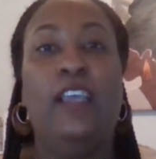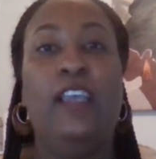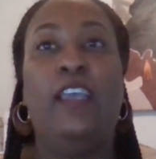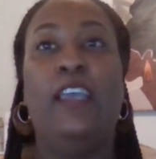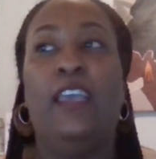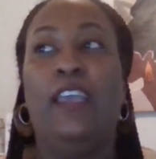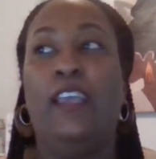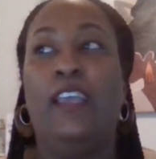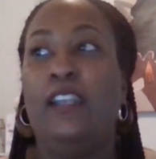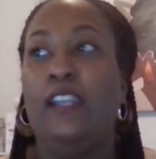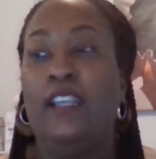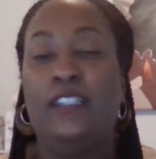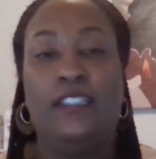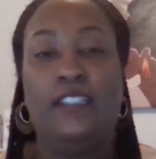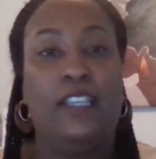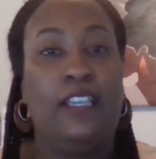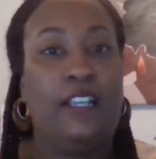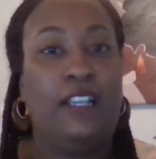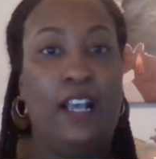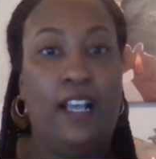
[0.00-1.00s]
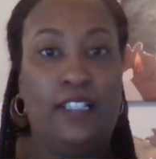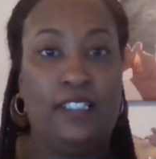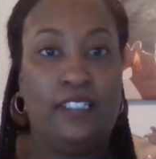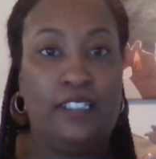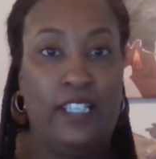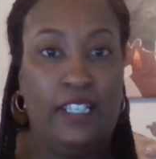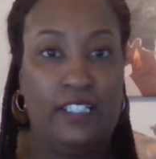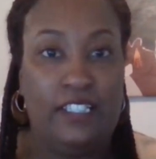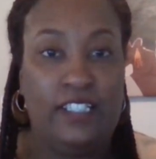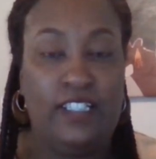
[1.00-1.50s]
and let's say God
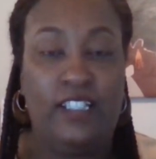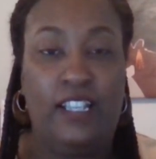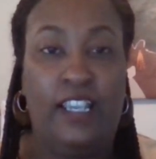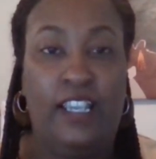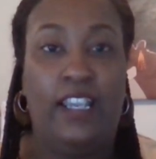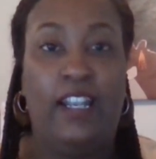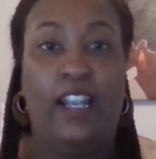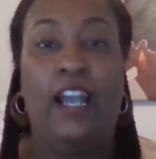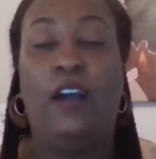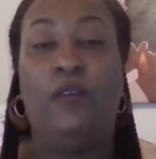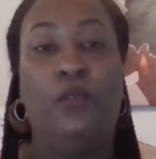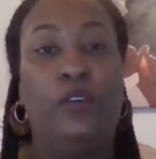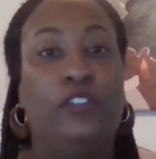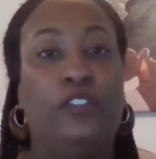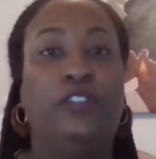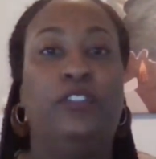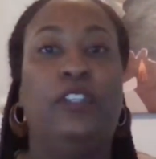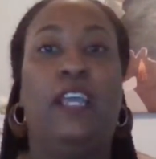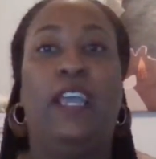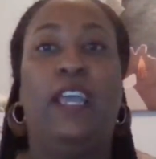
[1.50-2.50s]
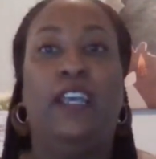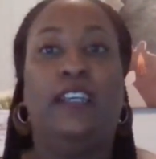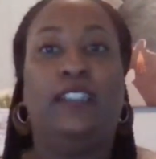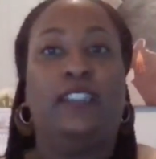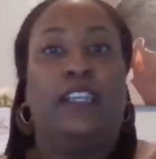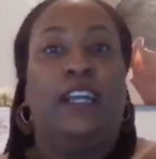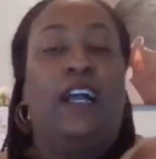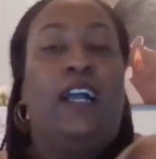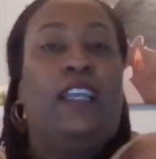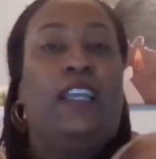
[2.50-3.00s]
says stand, I want you to
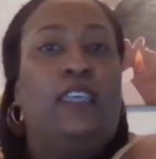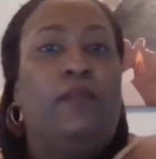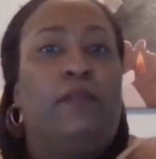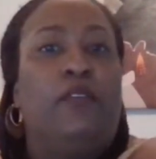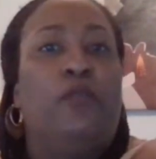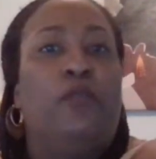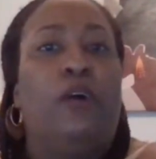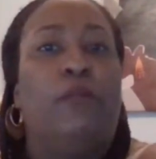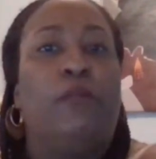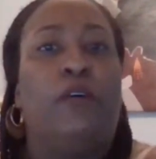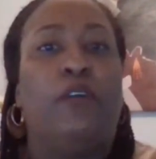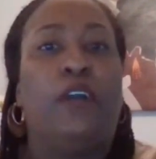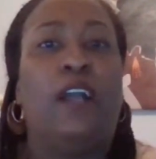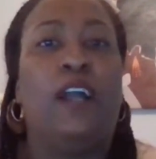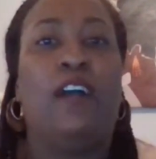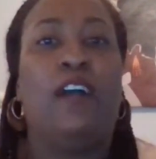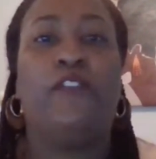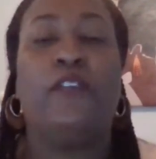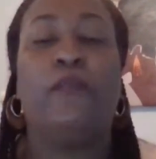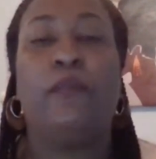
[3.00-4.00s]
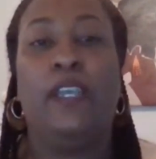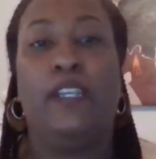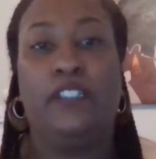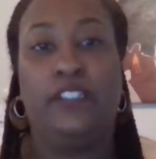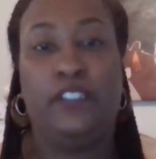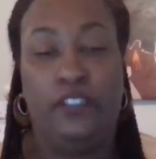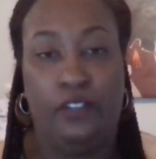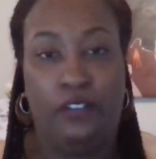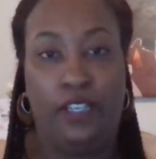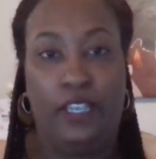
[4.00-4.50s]
ask God, give me one more
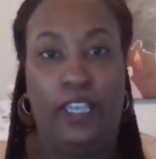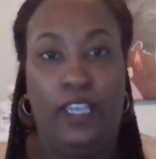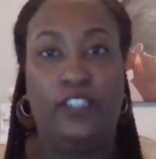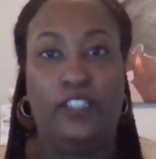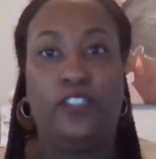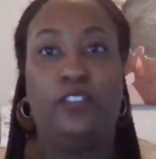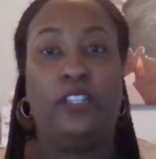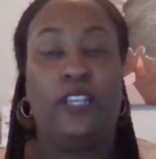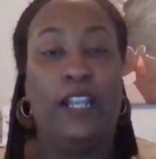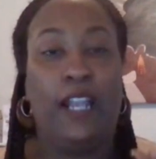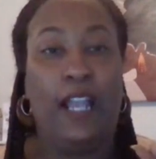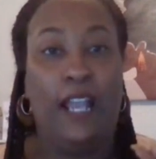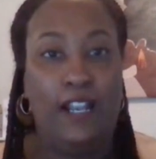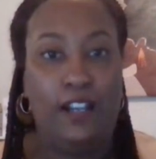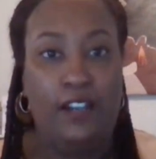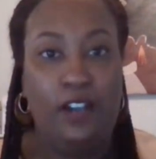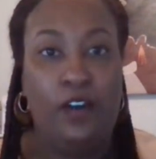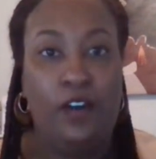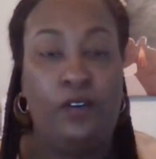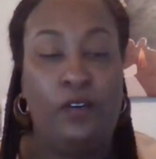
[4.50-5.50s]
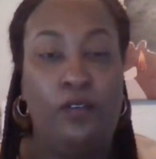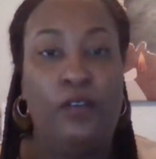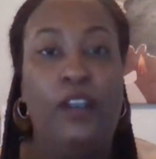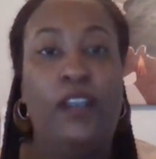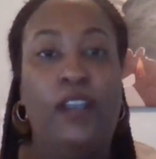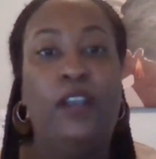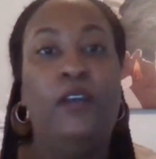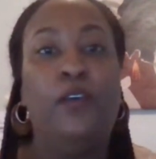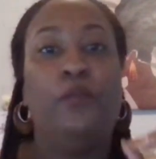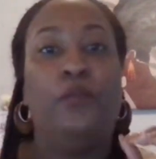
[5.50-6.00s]
confirmation, okay? So that I know
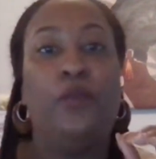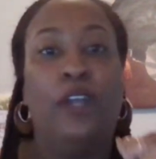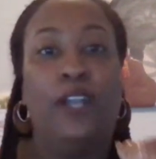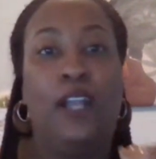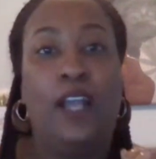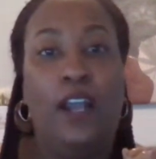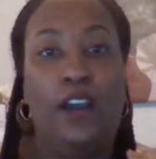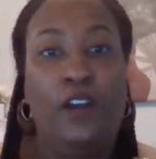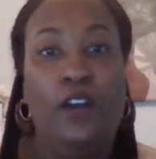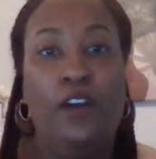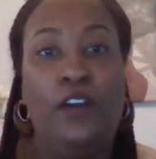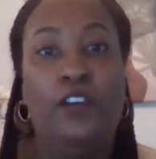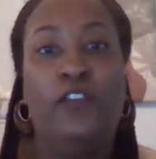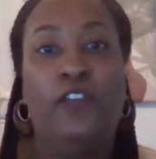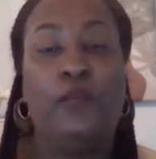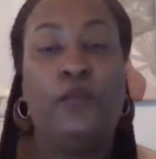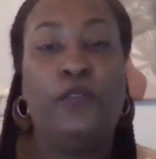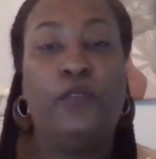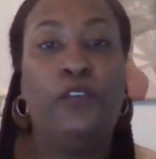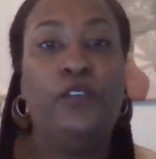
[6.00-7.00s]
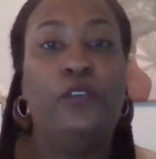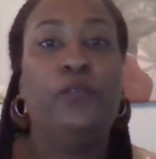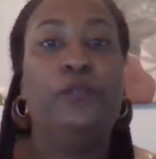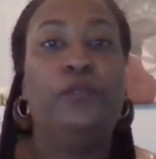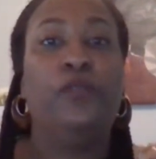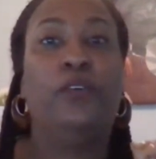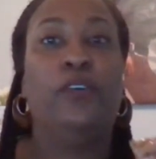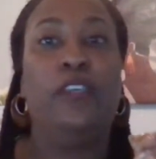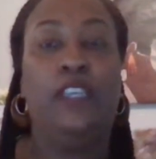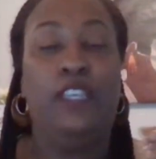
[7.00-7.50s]
what I heard from
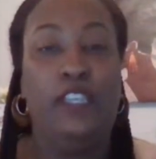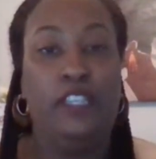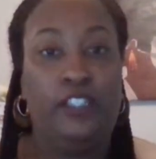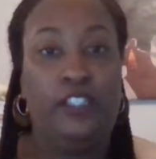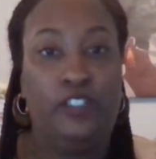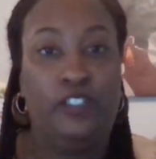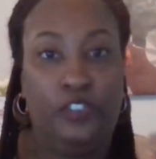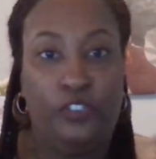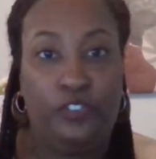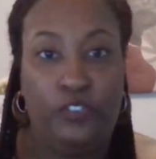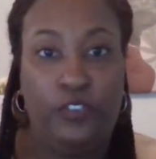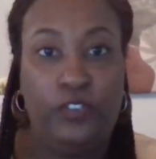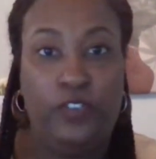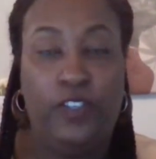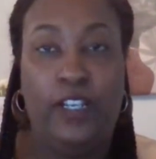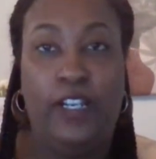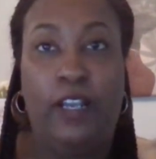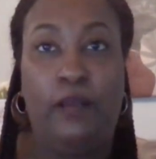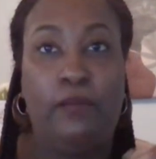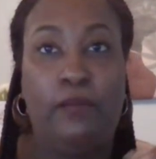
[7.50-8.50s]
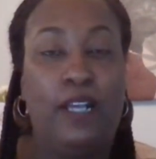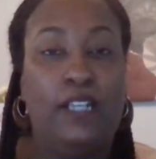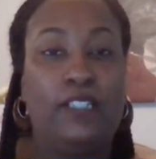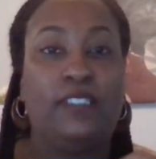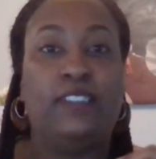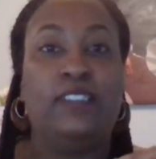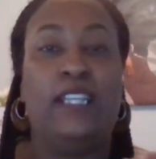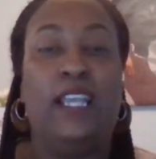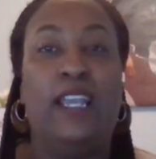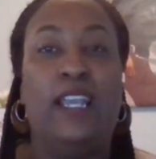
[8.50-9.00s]
you is the truth, and I'm not
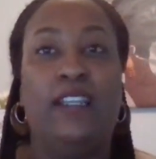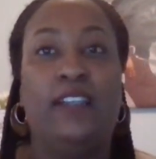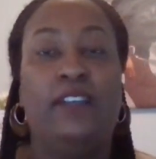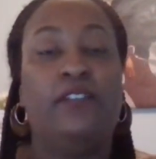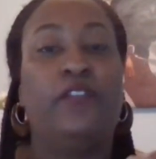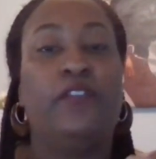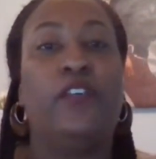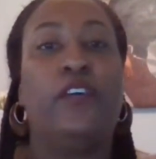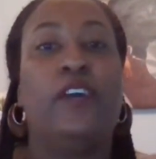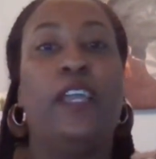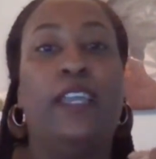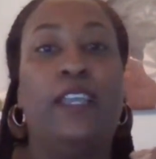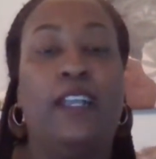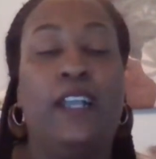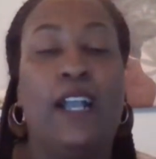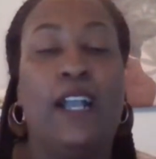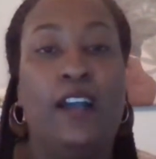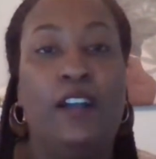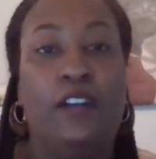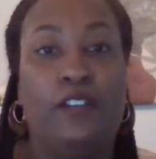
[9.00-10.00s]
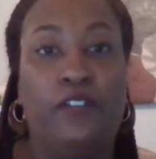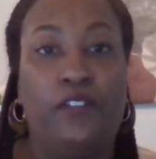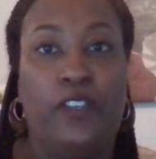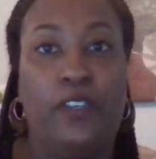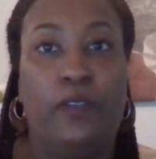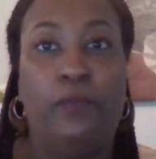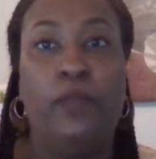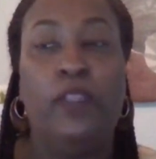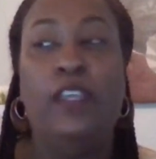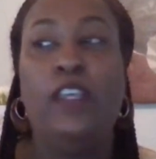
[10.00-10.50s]
standing for a
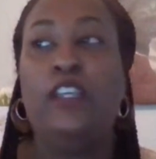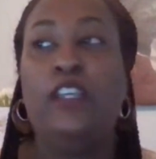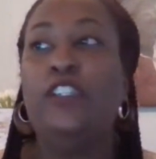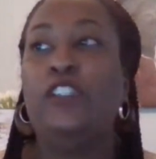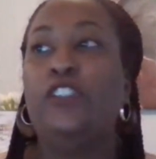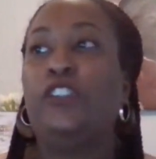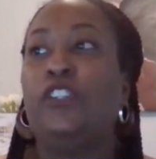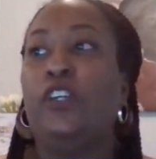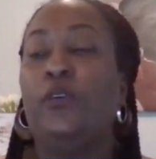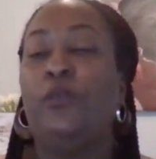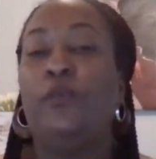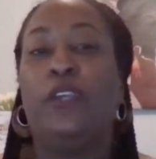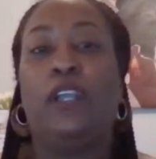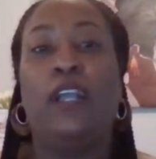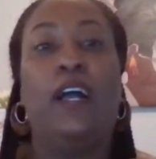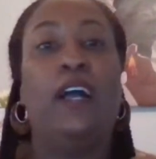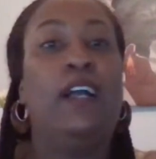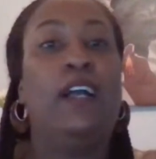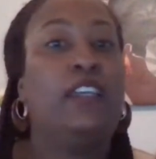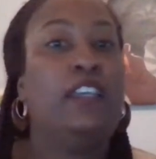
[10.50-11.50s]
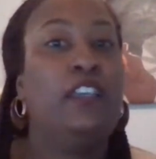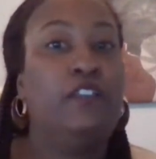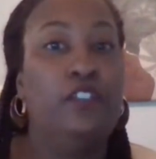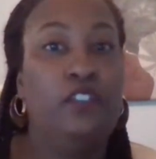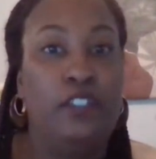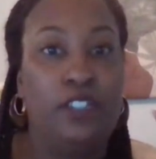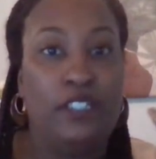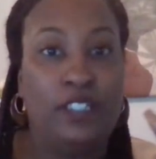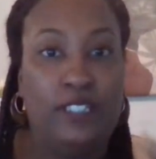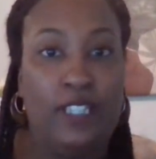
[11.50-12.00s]
counterfeit. So when God give
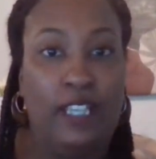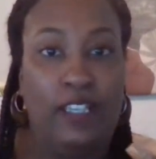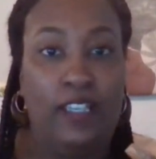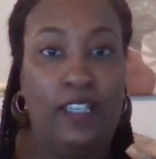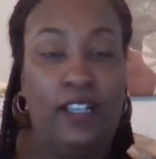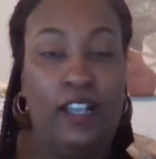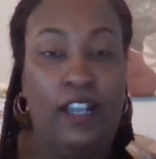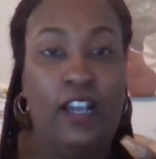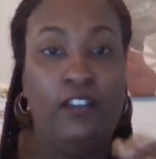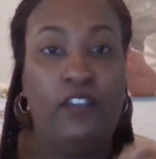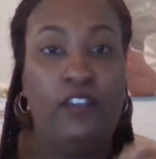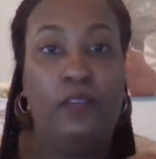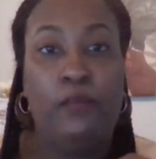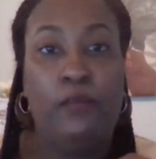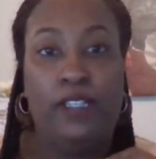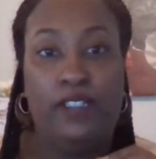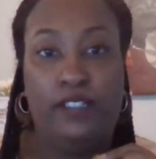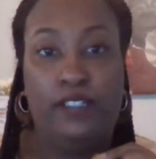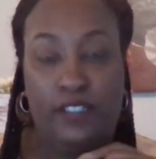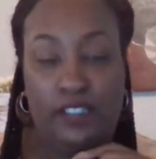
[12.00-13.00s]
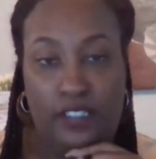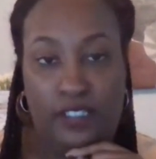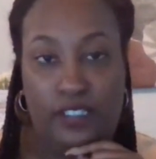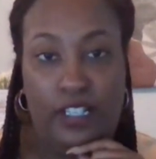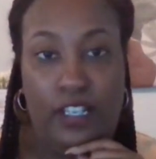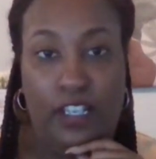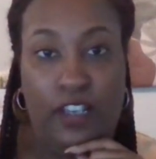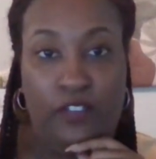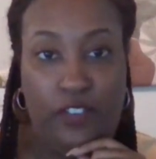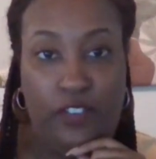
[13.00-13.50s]
you the second confirmation to
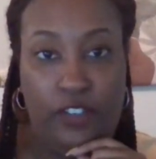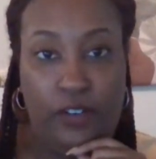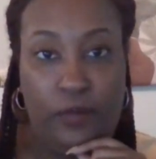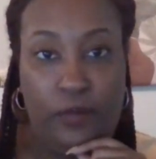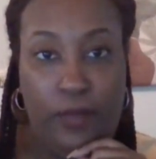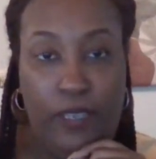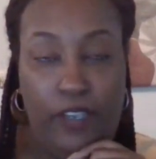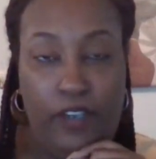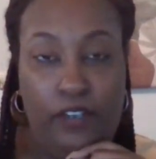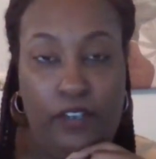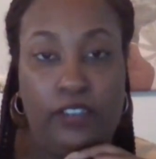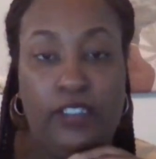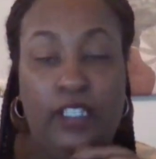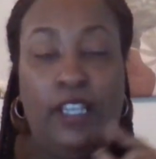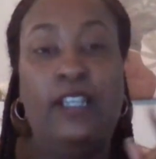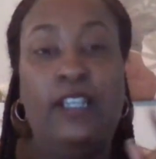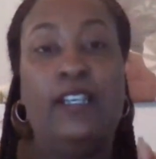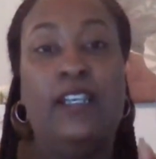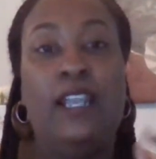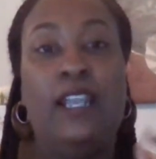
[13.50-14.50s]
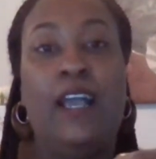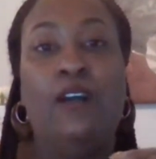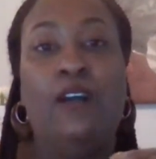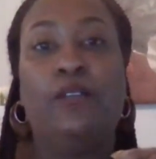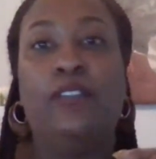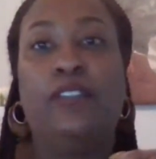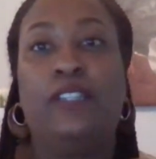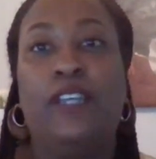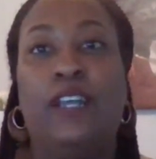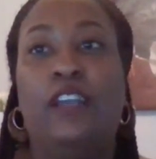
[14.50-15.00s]
stand for your marriage, now
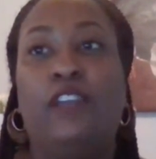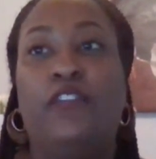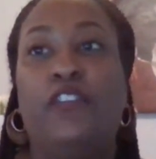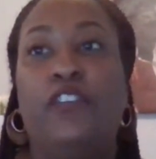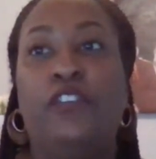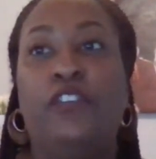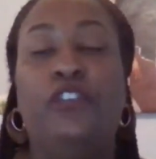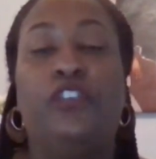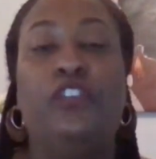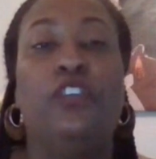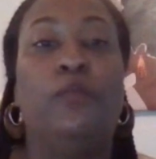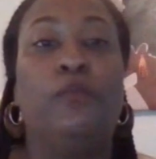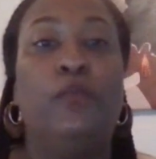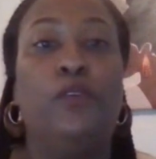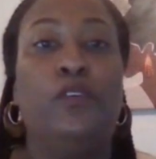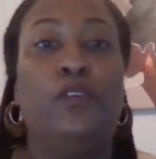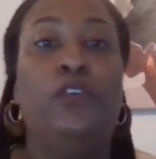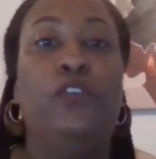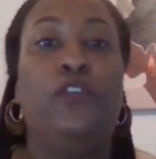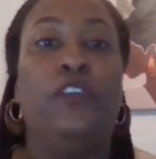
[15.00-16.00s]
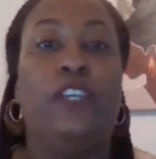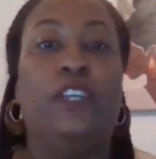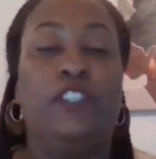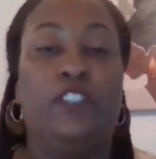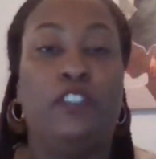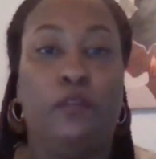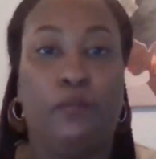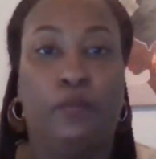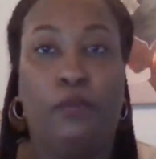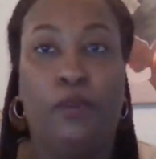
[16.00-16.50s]
it's time for you to move
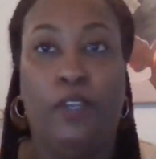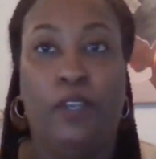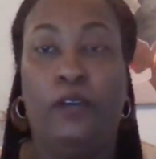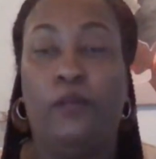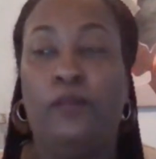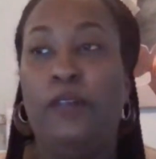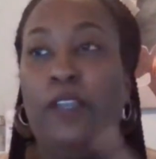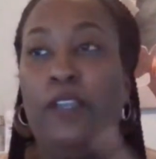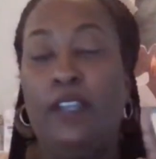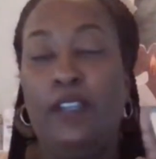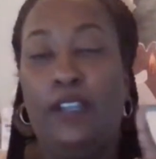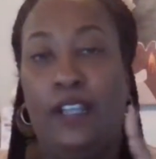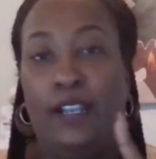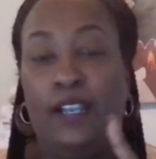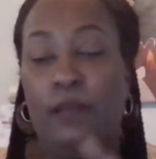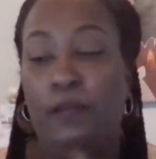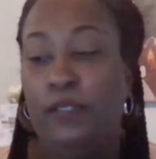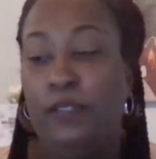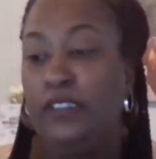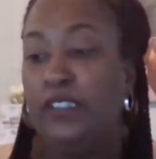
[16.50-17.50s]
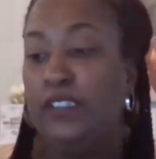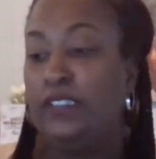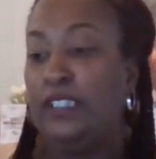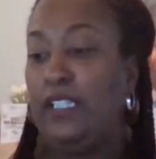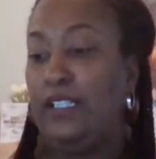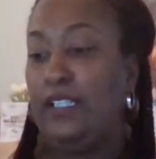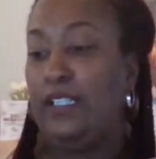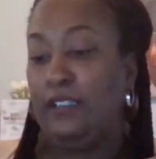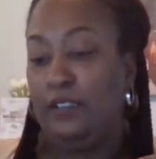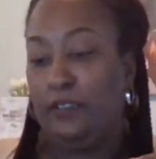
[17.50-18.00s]
into prayer. Now, let me just
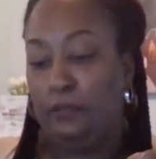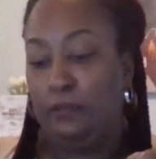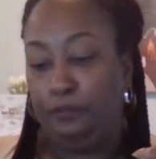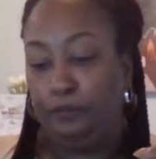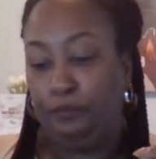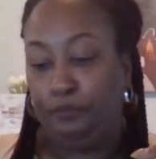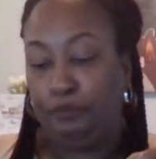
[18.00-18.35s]
say this.